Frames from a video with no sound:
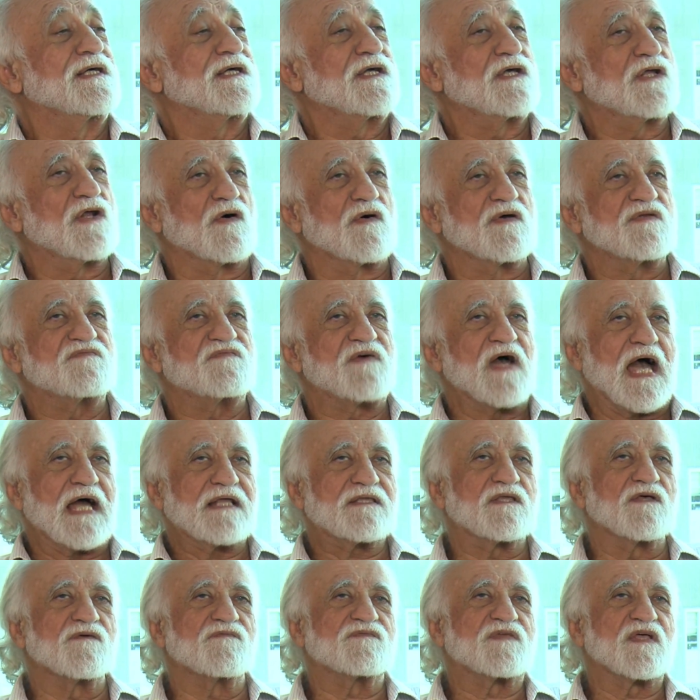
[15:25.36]
You know, in
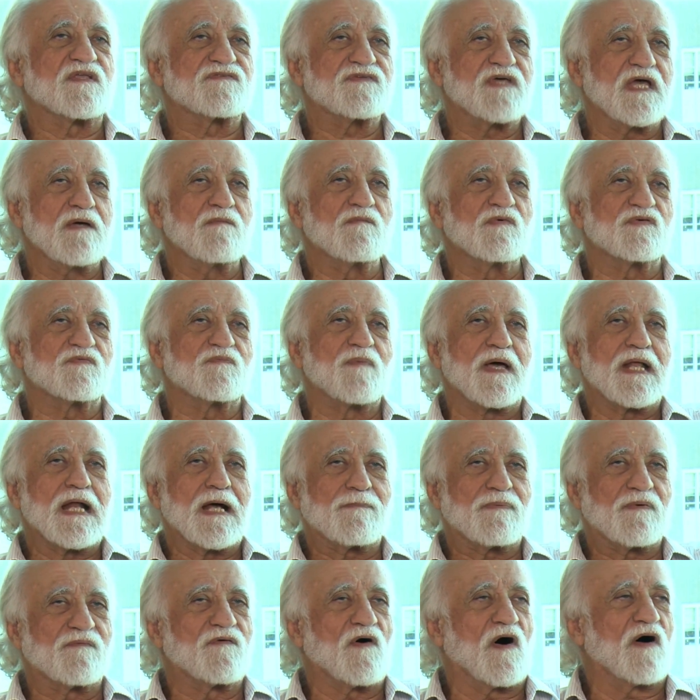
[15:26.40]
fact, if the team was made
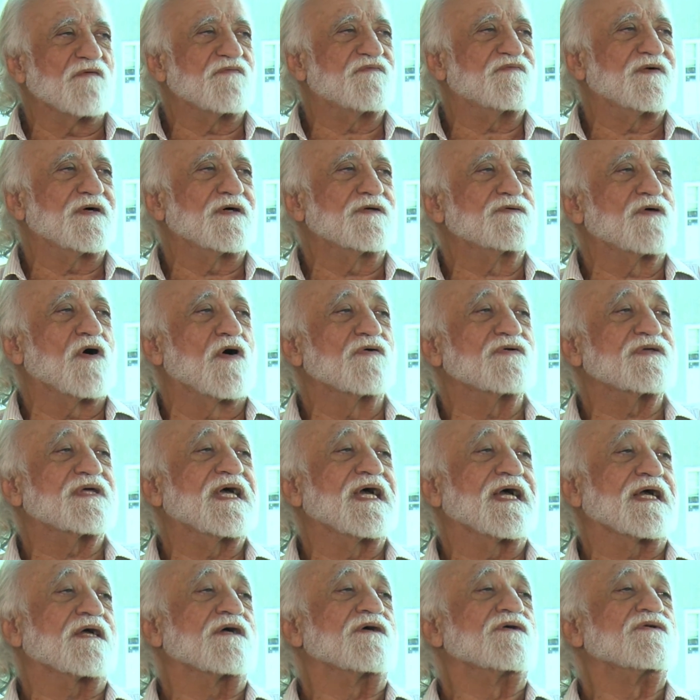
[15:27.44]
up of all field goal
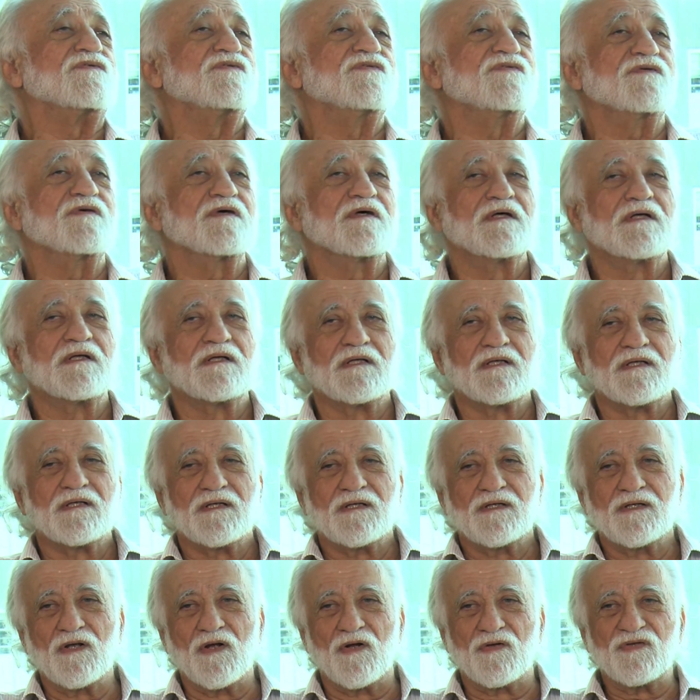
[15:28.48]
kickers,
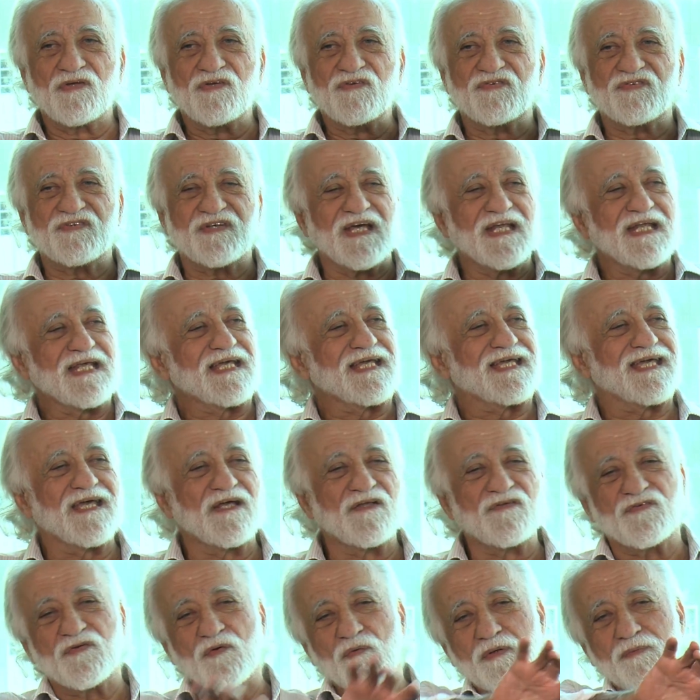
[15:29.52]
you know, these skinny
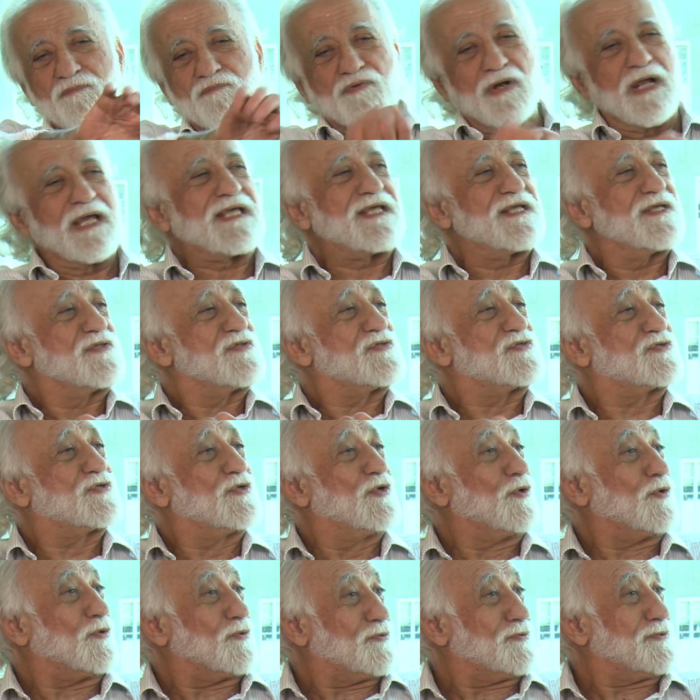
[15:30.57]
kids that would break in
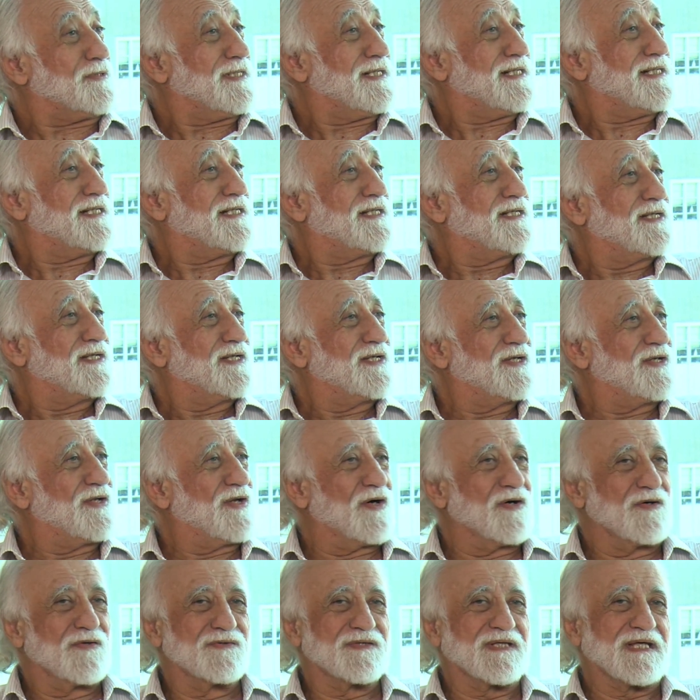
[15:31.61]
two, you
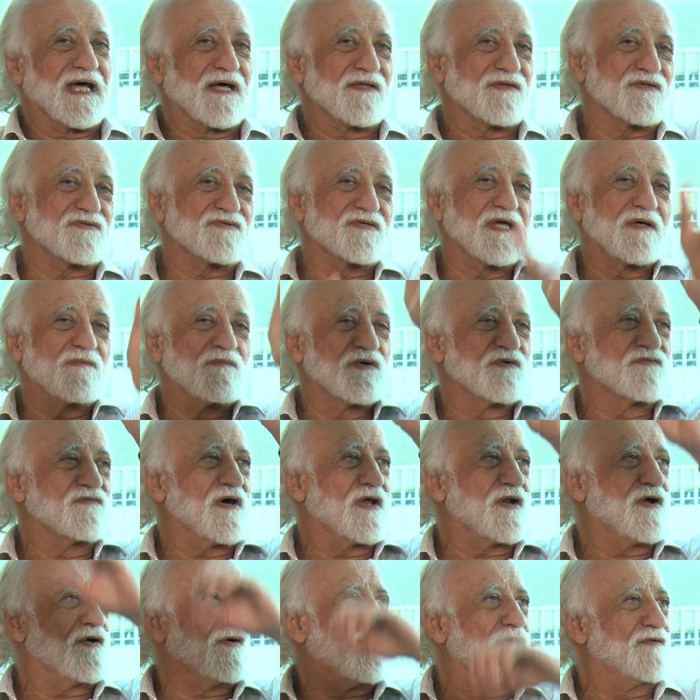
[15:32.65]
know, the other team would
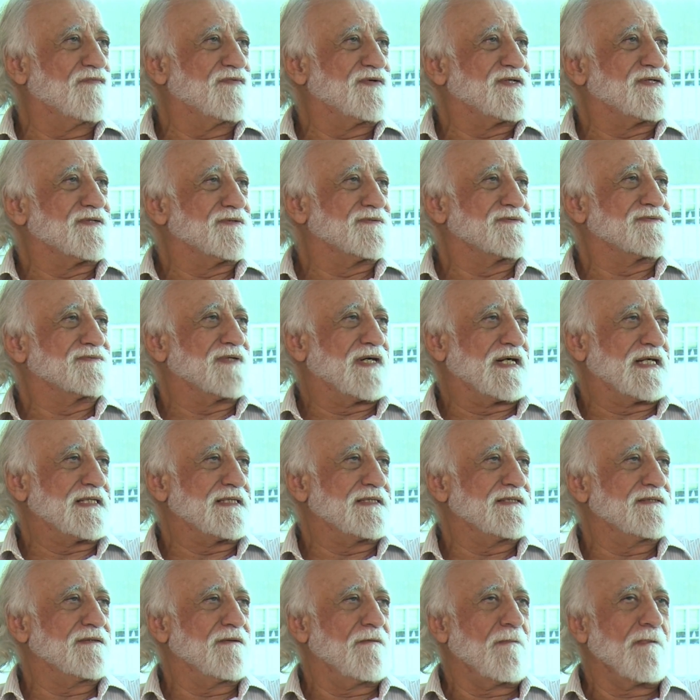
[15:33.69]
run all over you,
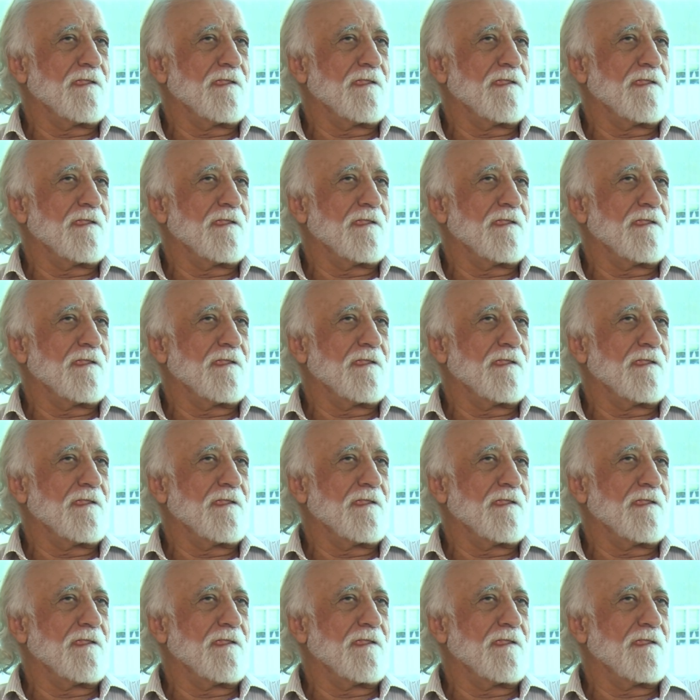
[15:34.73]
right?